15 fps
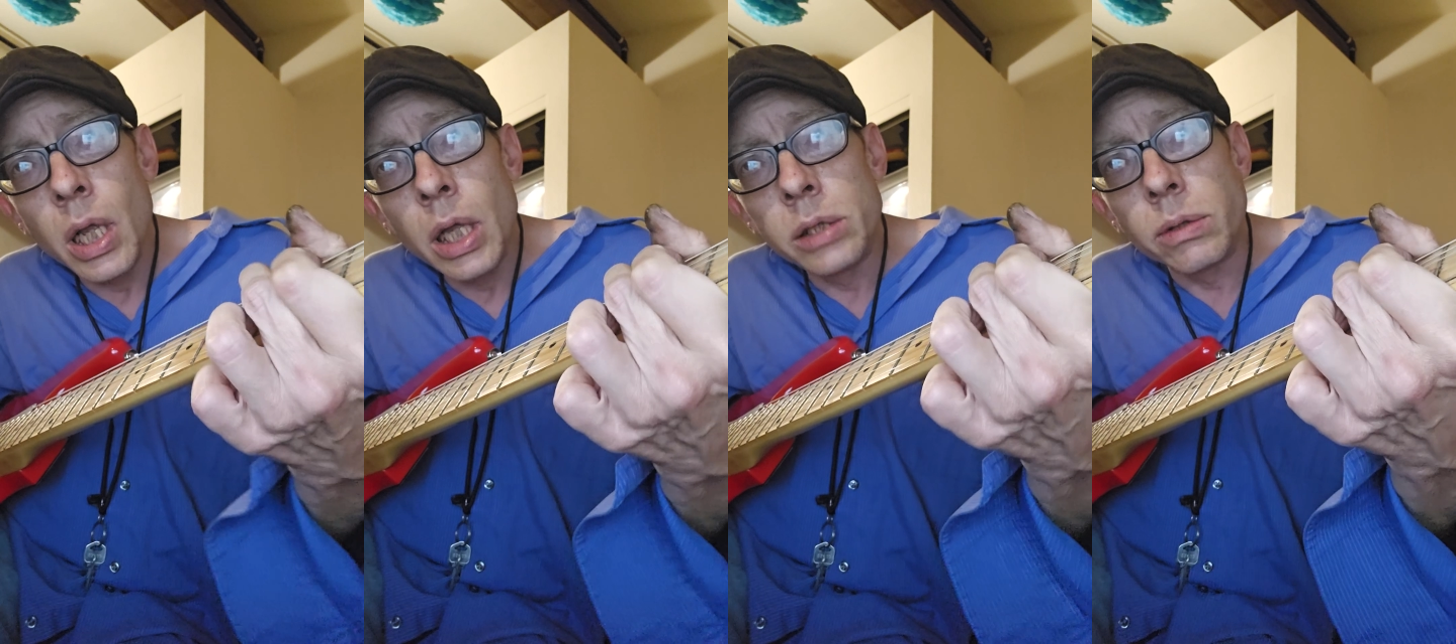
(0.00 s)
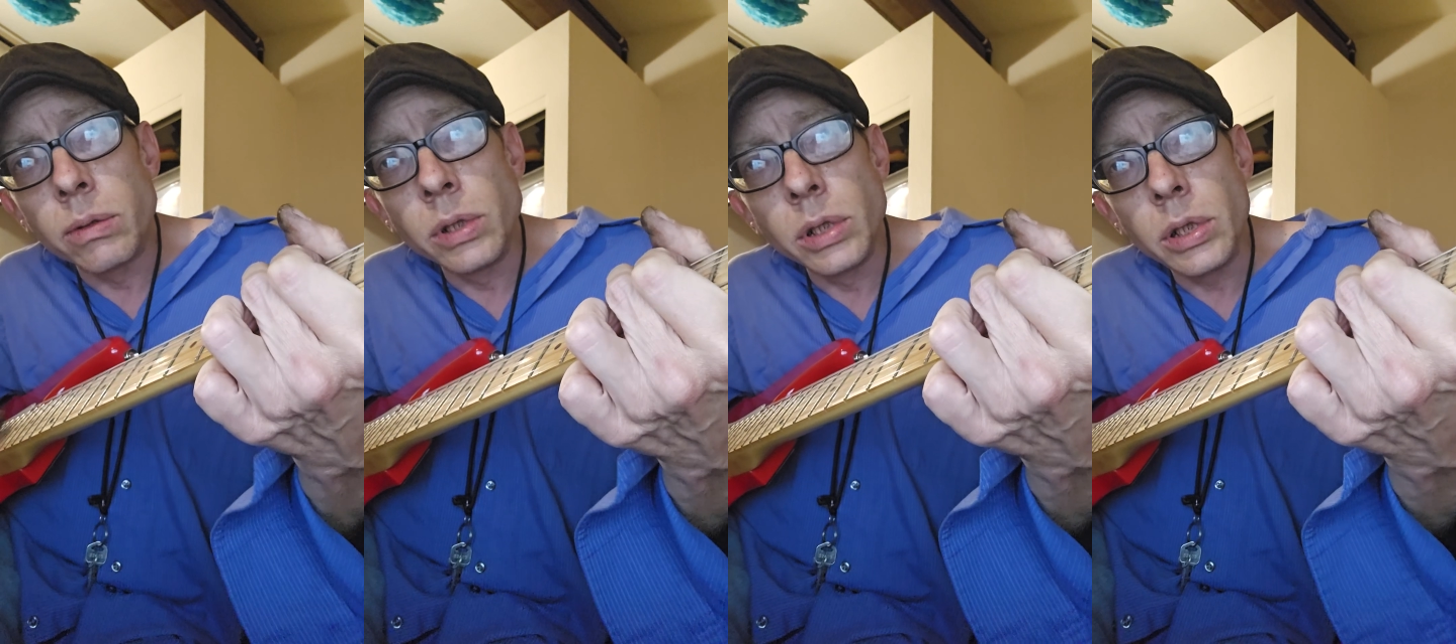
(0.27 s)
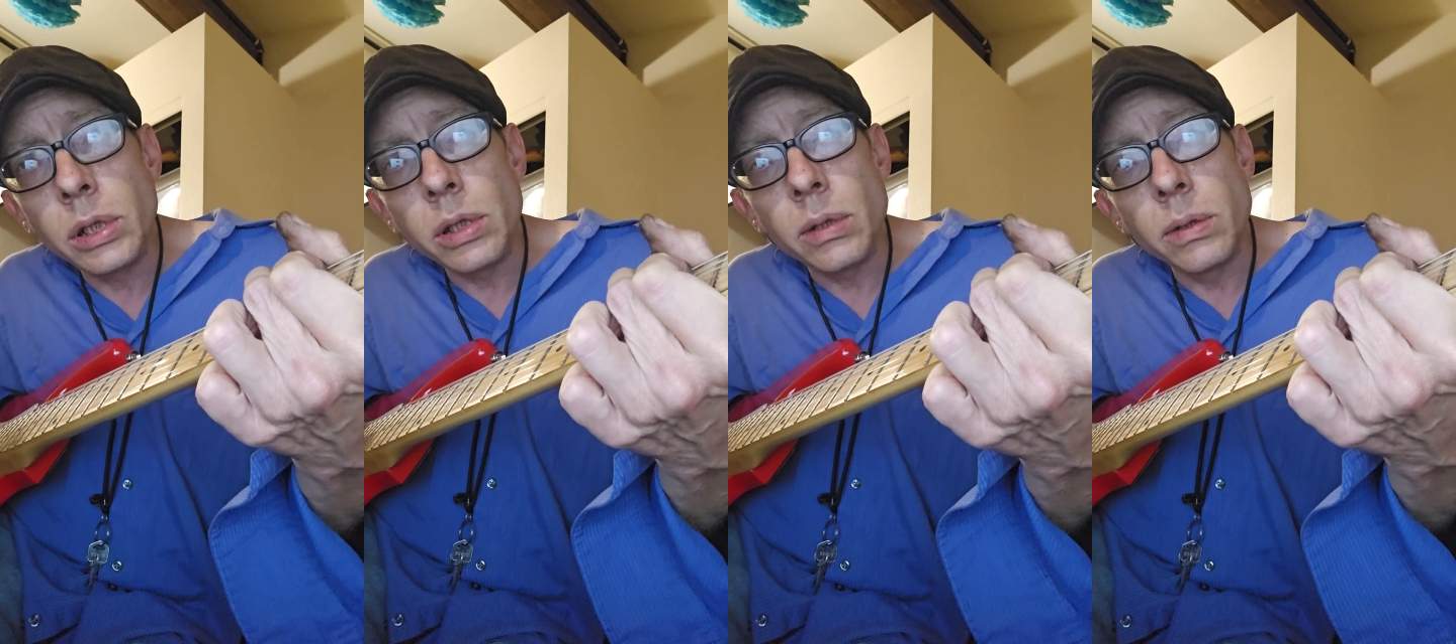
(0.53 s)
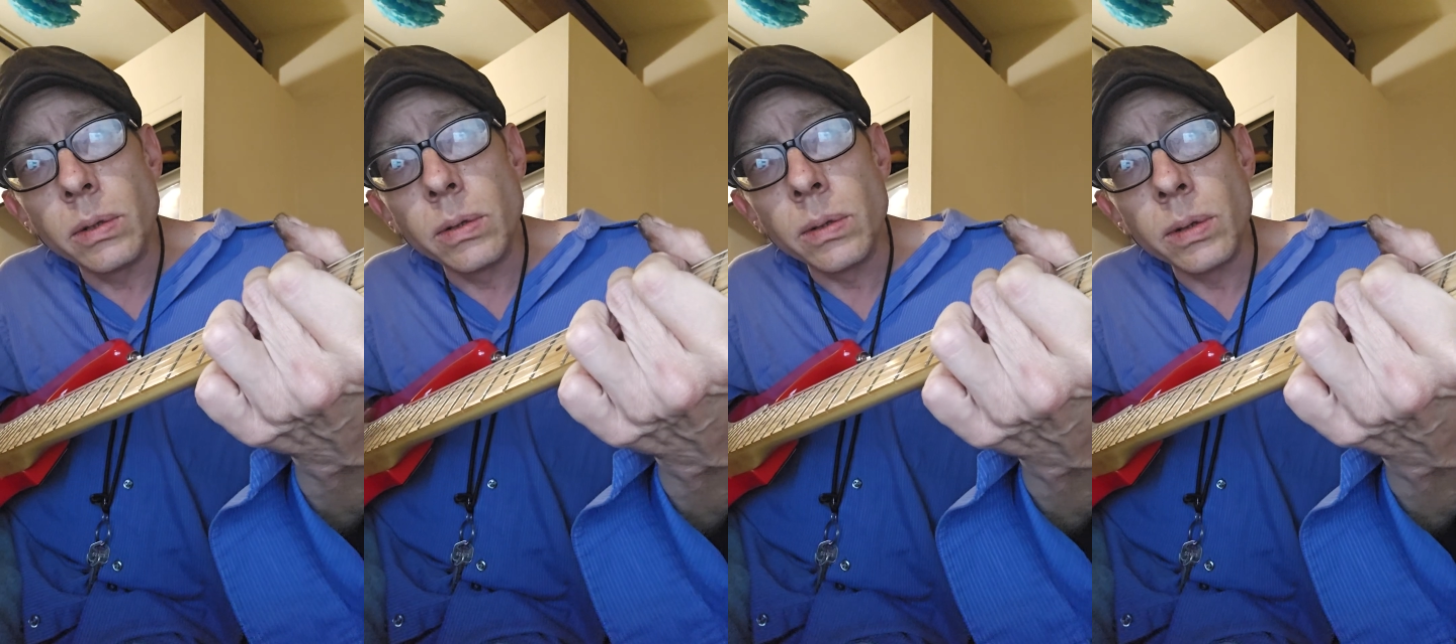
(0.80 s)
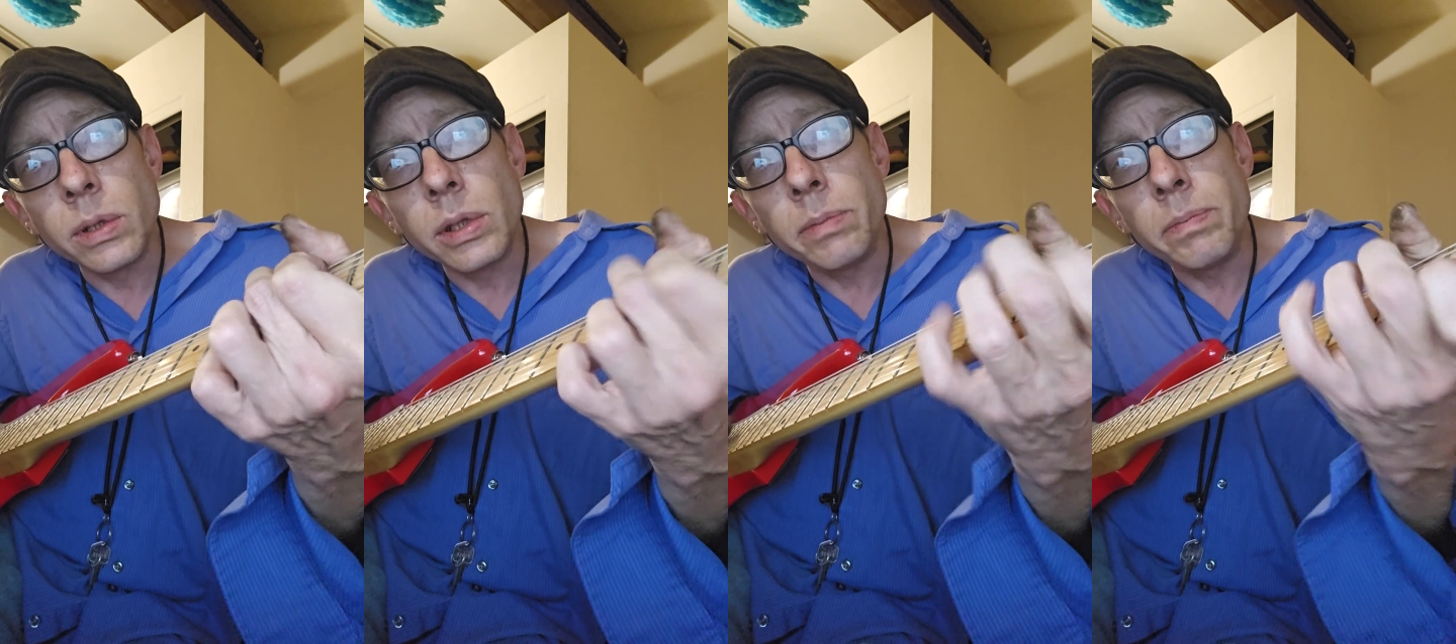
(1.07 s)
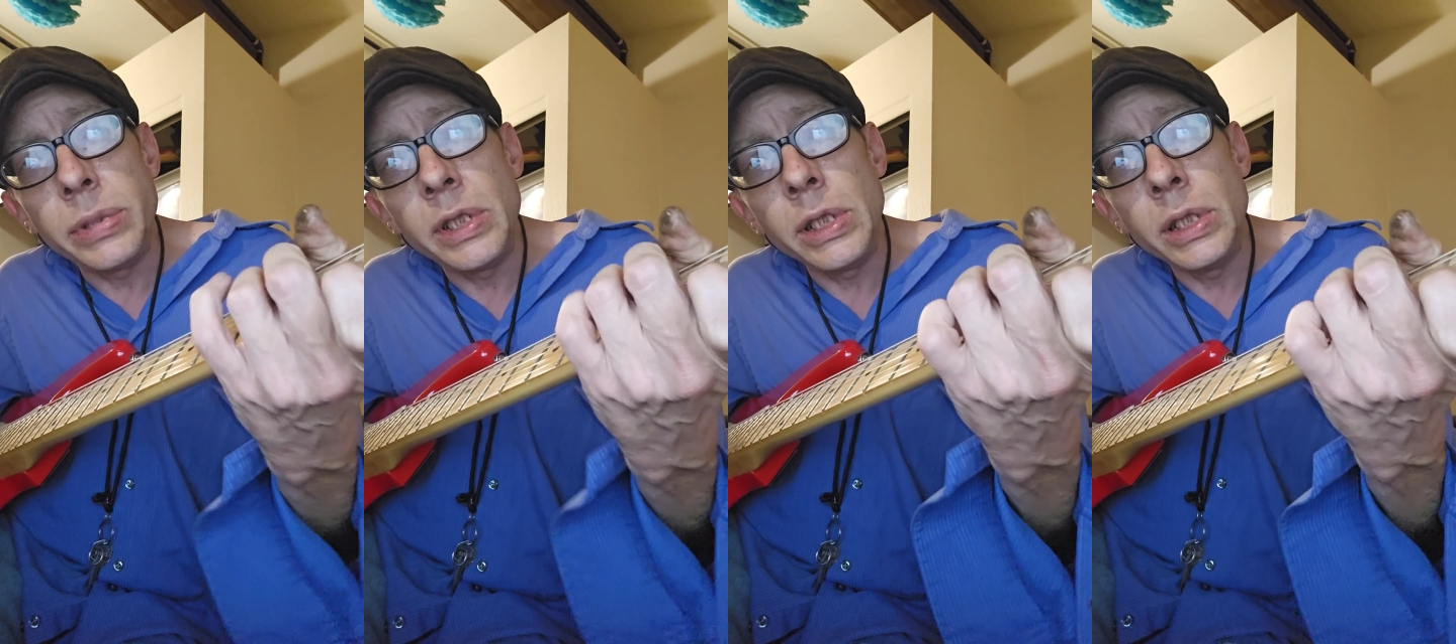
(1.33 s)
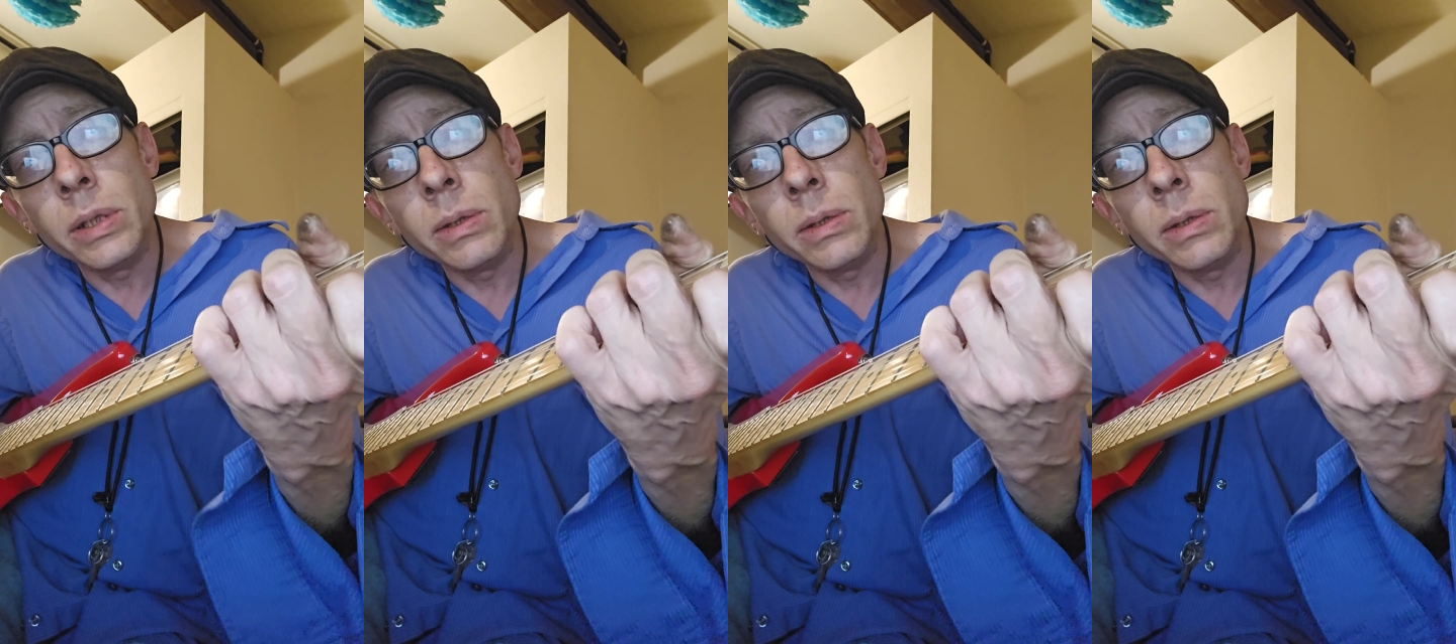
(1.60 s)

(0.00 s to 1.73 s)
It's really cool to be